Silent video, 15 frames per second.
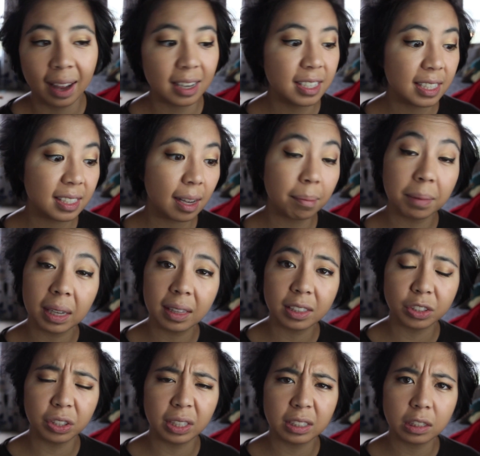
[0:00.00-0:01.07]
And does that mean
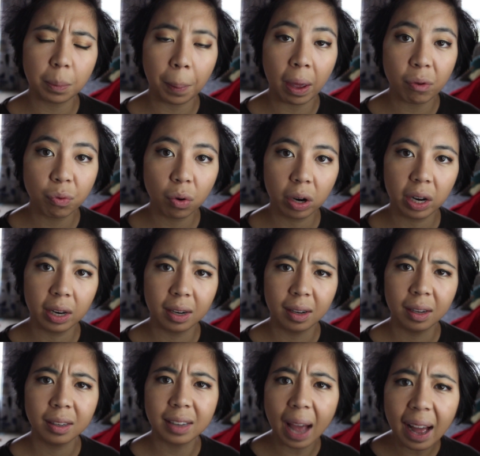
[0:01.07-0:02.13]
that she needs to pay for it?
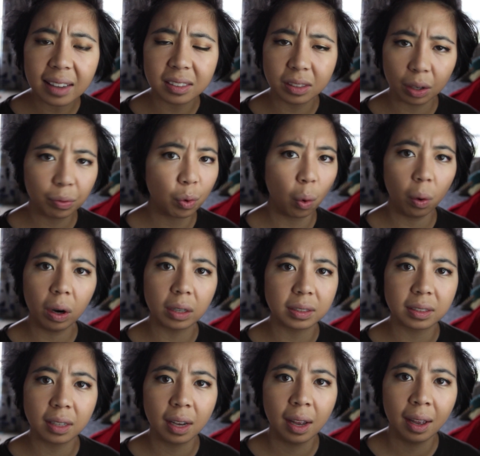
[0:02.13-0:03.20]
Yes, of
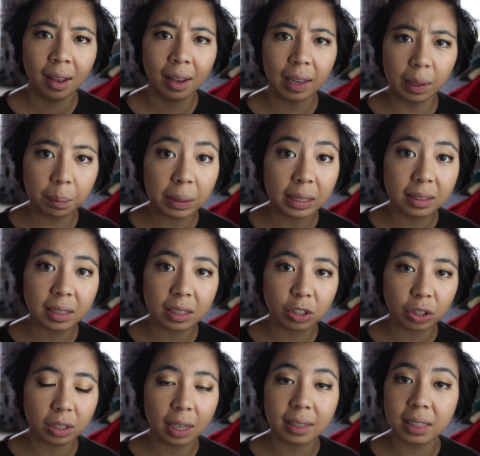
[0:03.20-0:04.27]
course. It means that
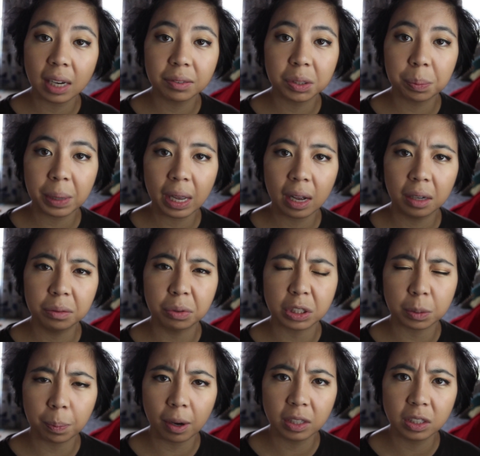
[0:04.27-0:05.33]
she does have to be held
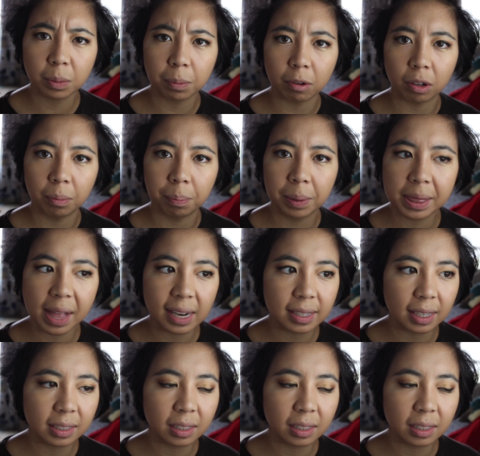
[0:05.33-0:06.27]
responsible, but that